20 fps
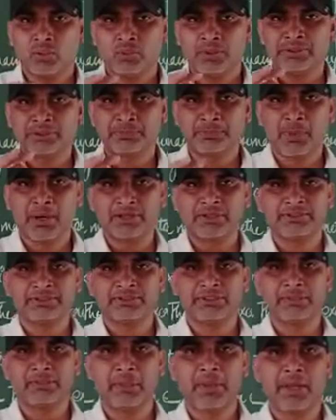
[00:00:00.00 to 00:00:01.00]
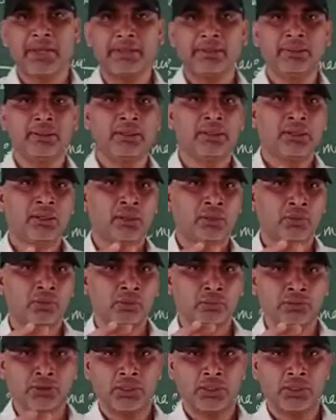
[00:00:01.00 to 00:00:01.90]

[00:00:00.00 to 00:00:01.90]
which participate to